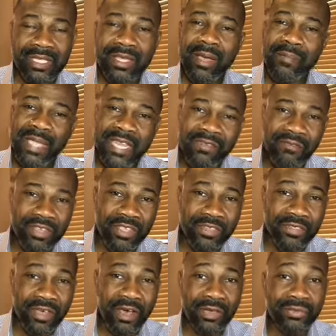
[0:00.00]
A penny for your
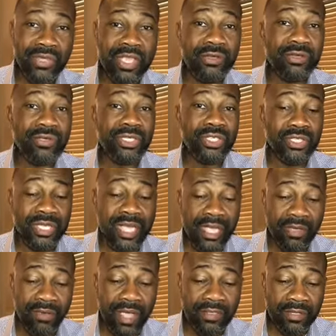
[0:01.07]
thoughts. Here's your
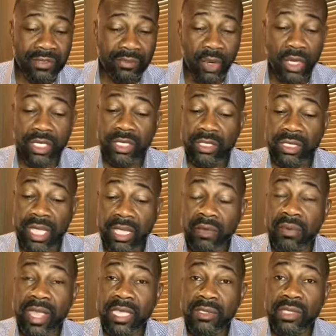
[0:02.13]
takeaway this morning. Your
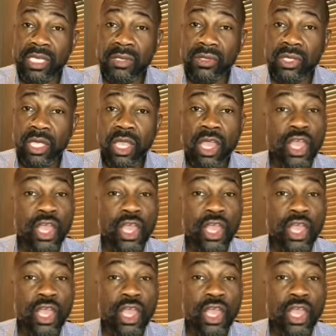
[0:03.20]
takeaway is this.